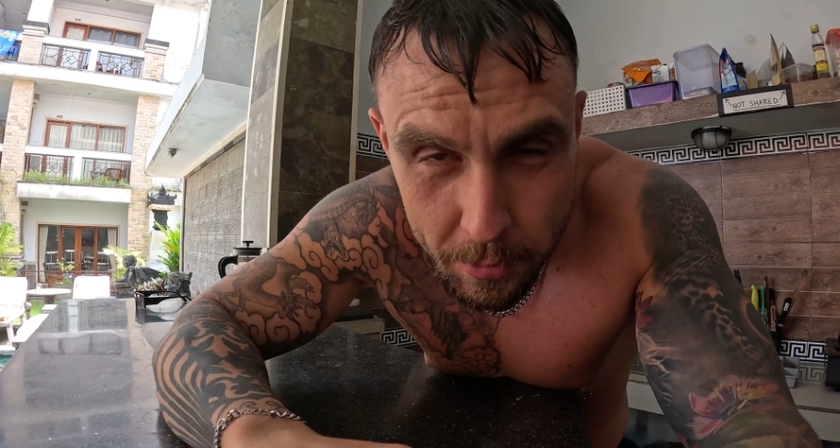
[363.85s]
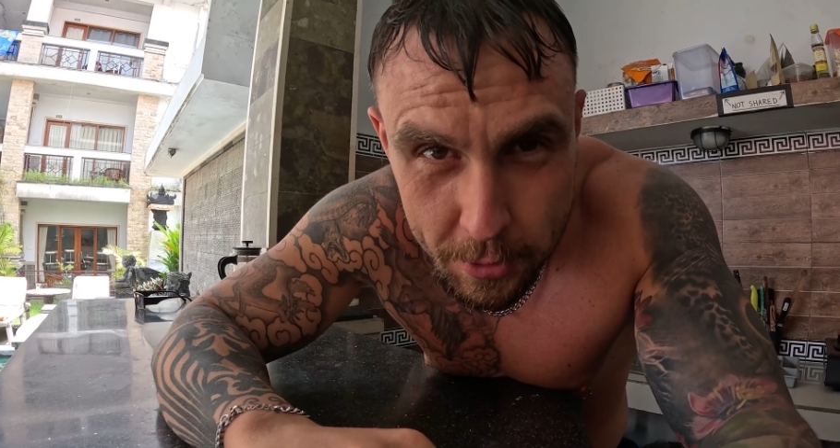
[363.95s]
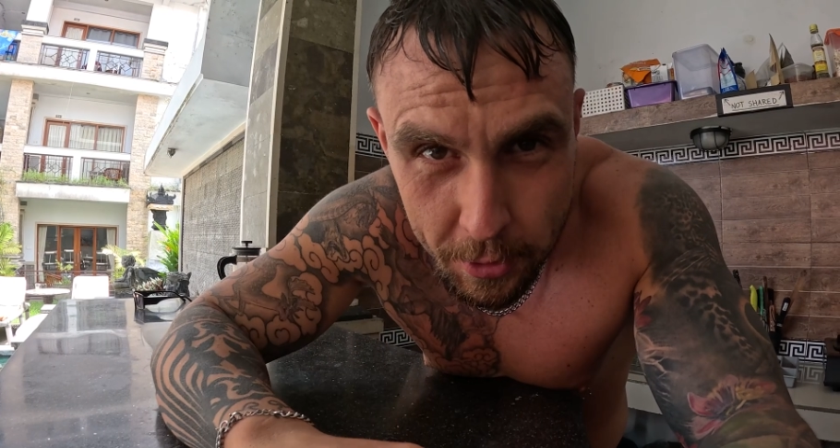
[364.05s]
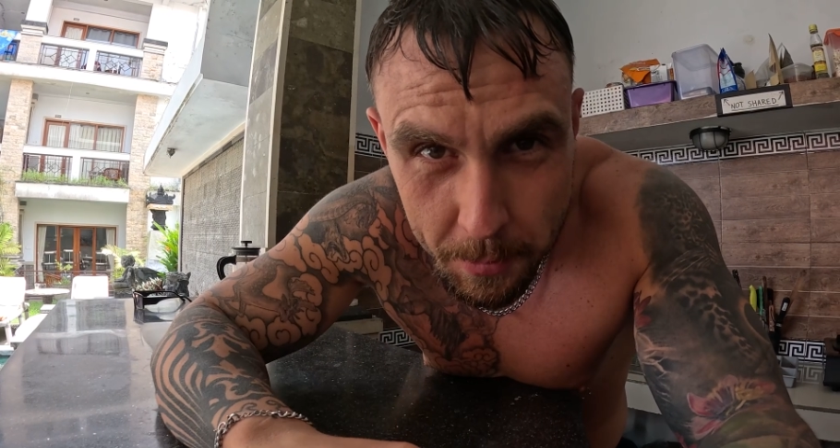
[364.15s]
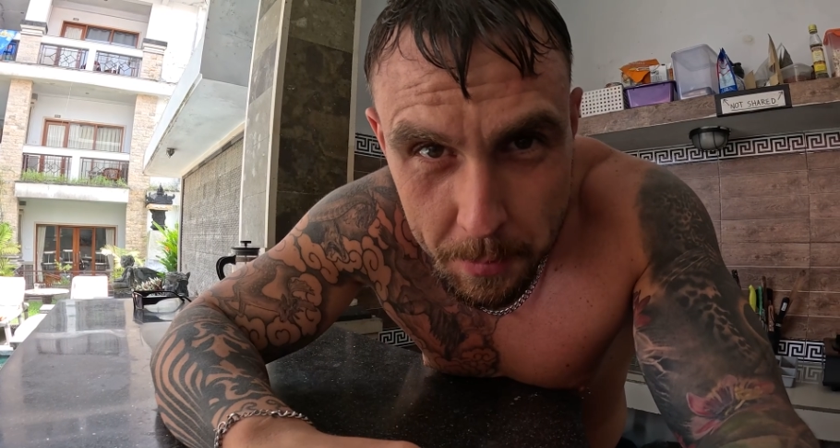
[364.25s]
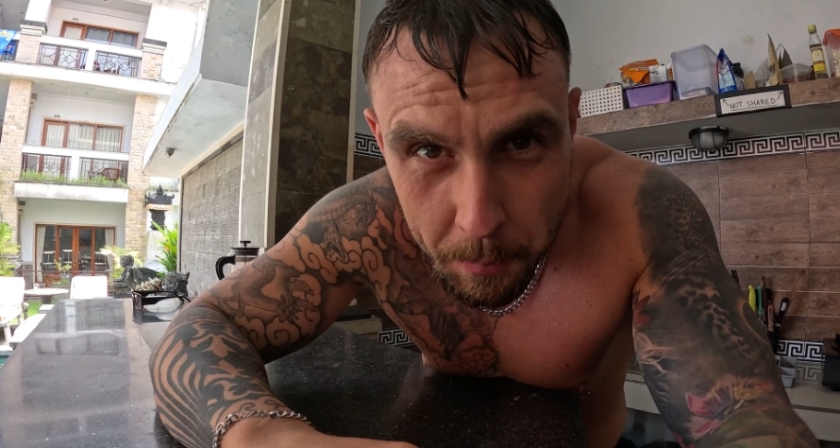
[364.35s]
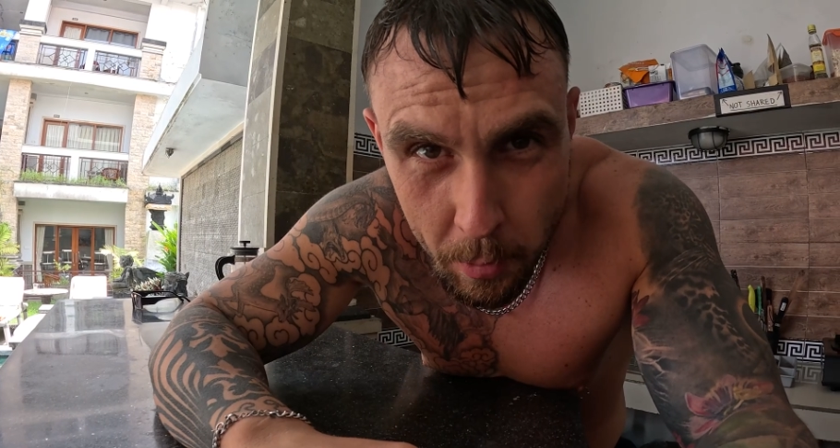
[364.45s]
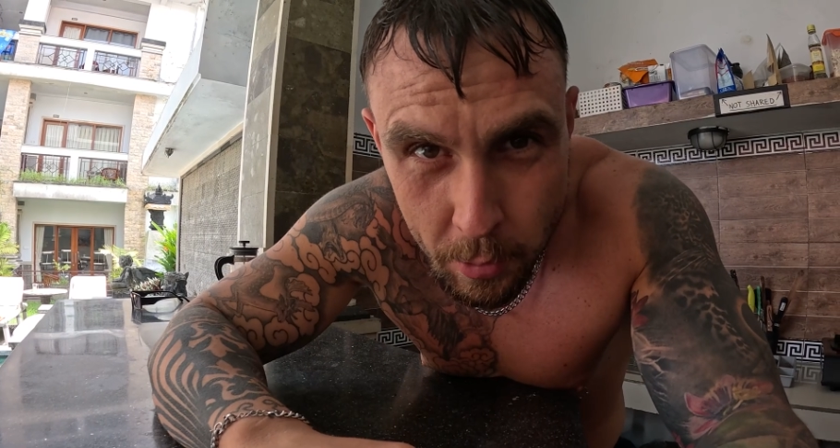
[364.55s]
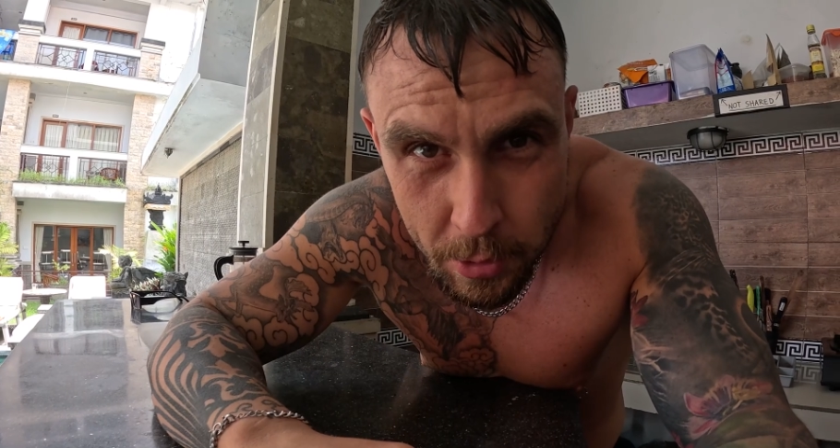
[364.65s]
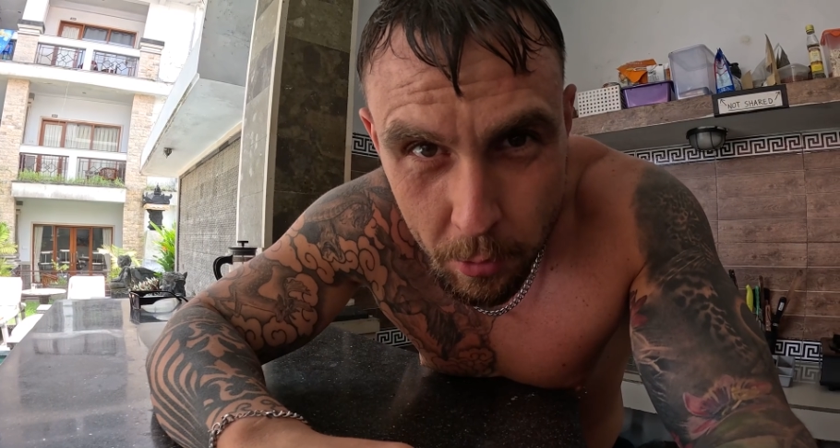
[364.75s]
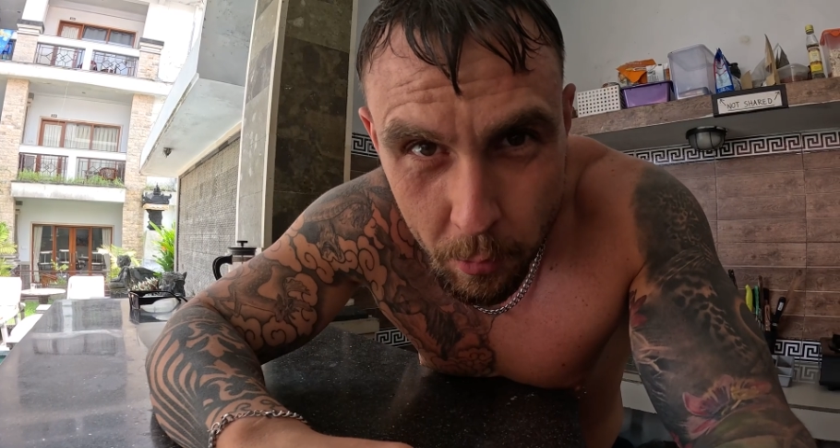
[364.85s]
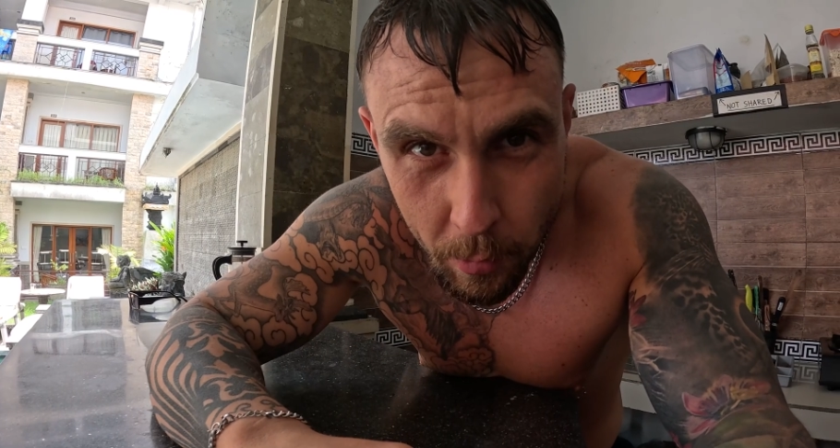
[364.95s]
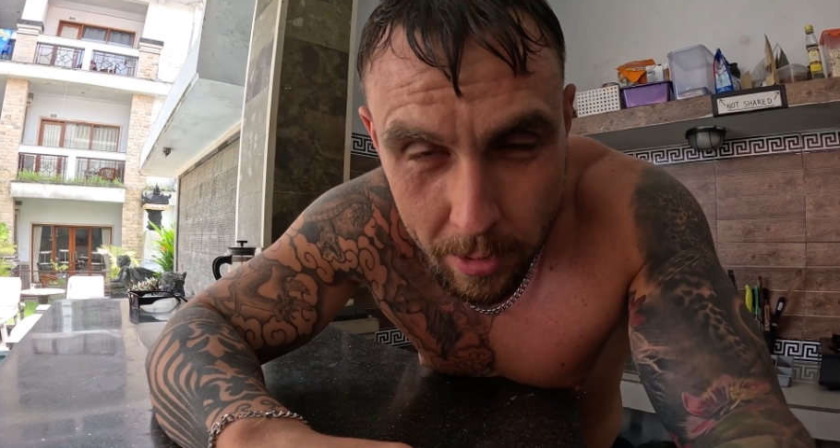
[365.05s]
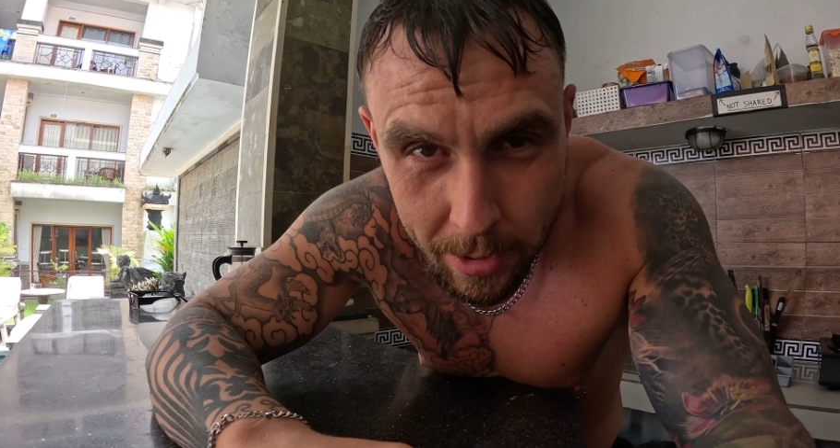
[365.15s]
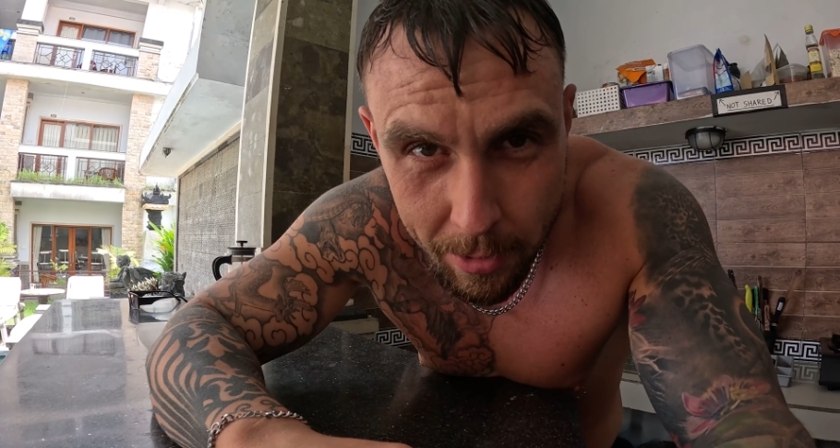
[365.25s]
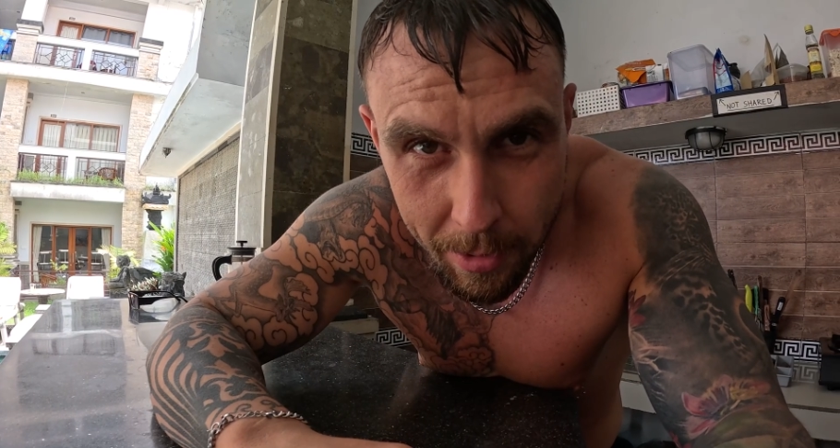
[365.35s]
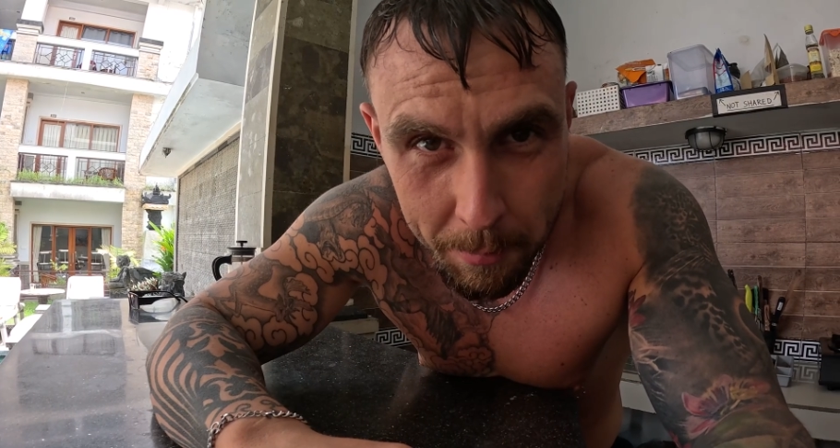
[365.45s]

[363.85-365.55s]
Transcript: is going to be post-workout.